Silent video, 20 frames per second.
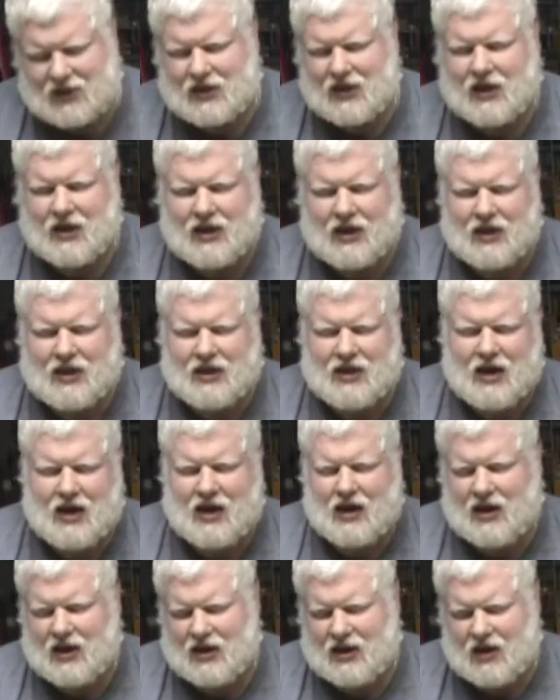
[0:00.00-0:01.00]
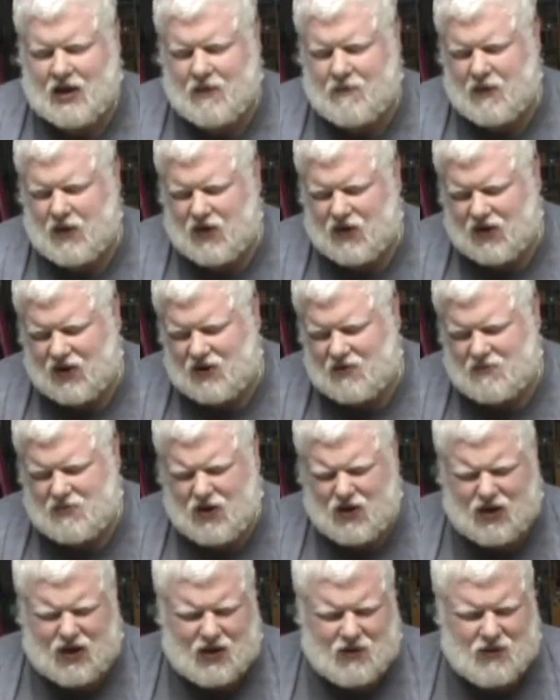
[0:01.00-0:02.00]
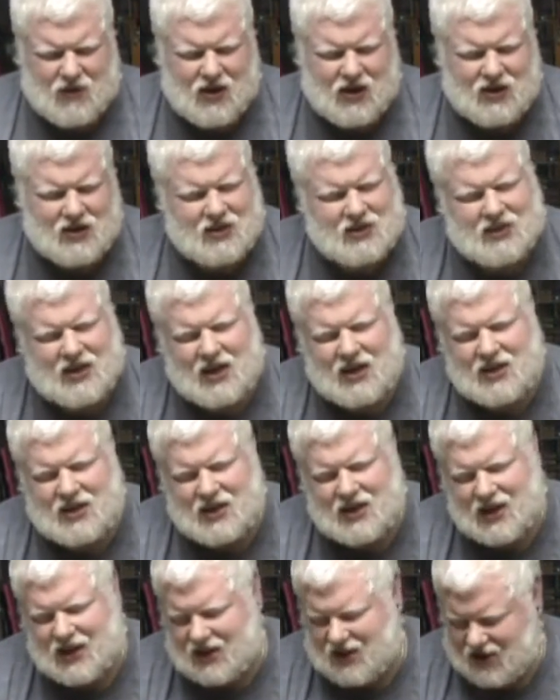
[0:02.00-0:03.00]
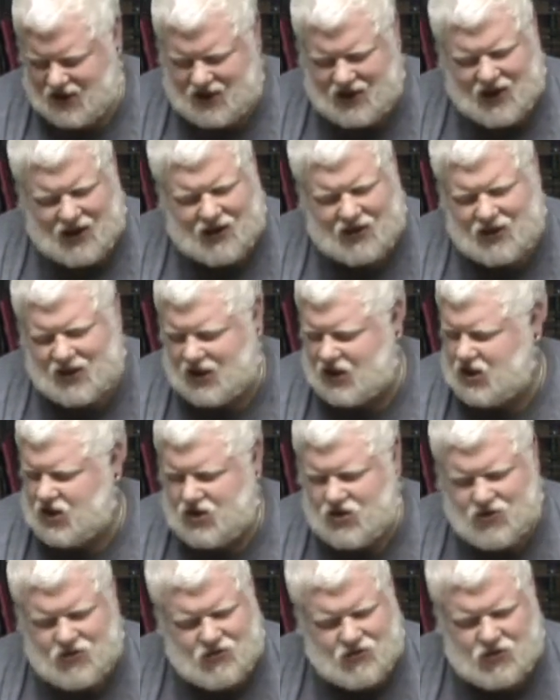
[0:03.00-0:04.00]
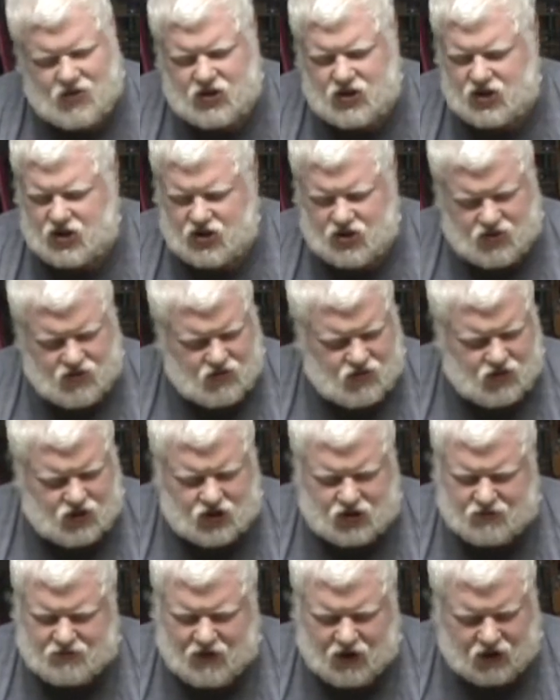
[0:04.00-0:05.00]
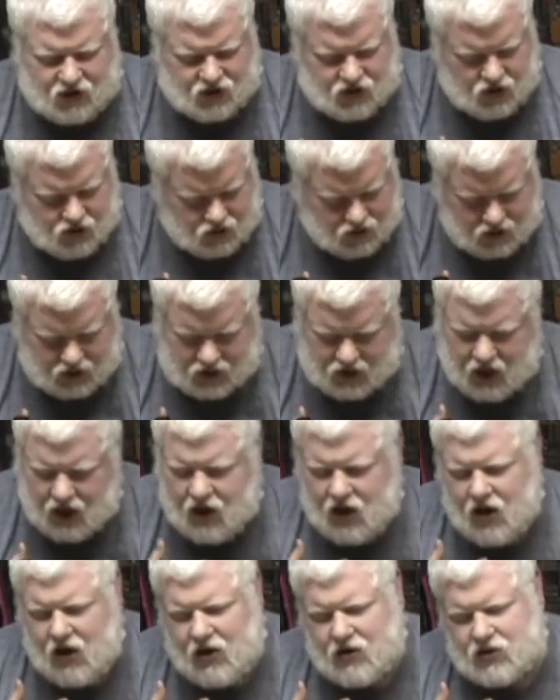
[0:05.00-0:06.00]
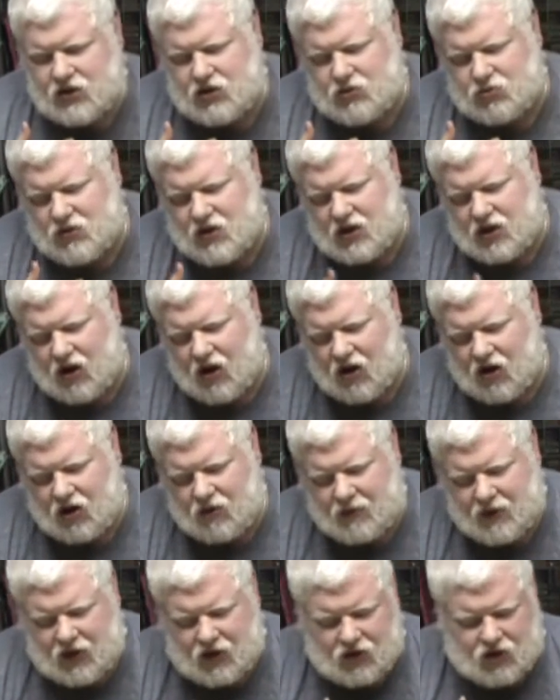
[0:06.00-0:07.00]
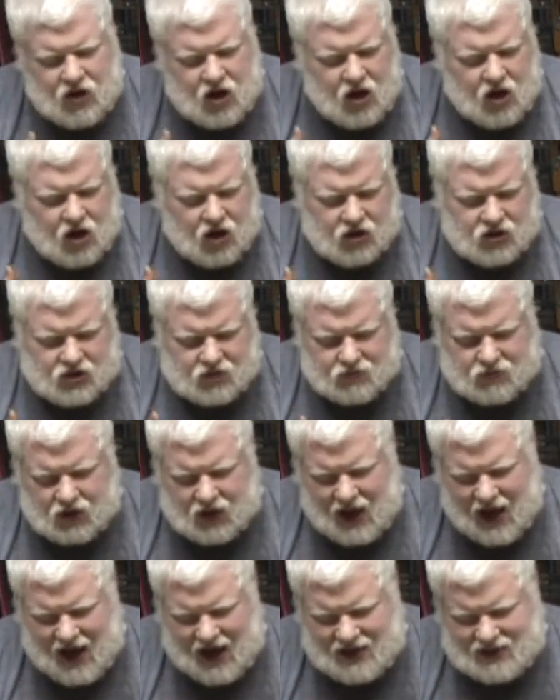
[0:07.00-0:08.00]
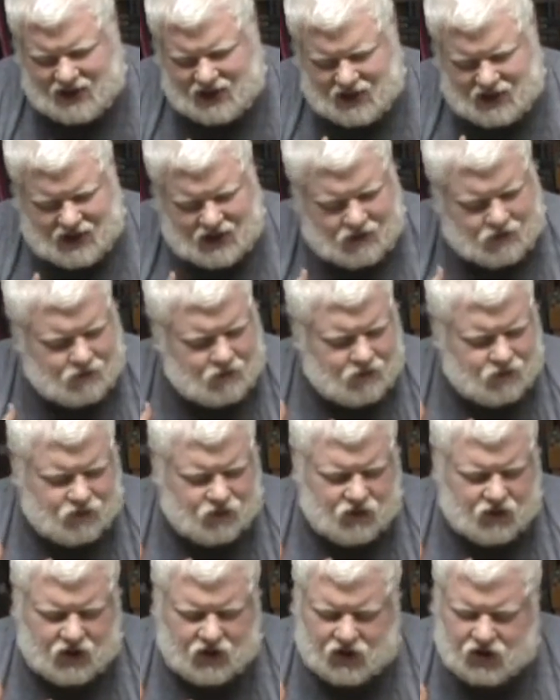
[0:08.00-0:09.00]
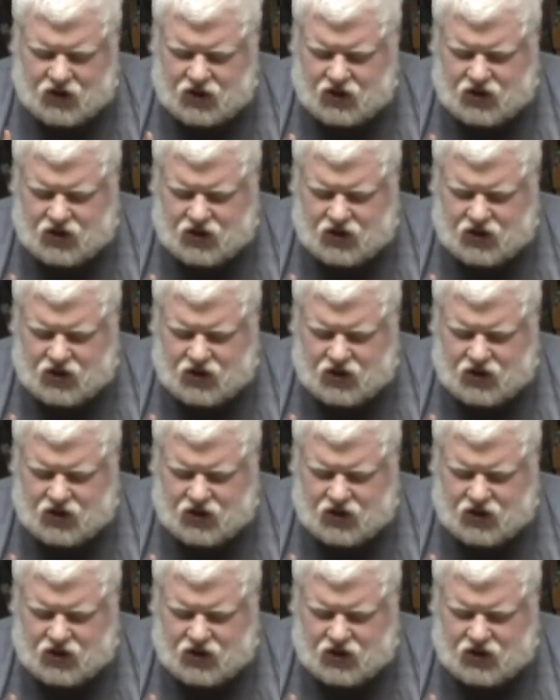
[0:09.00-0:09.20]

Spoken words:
you kind of get that American barley wine scent. You get the huge, huge malt notes, sweet caramel, some molasses, and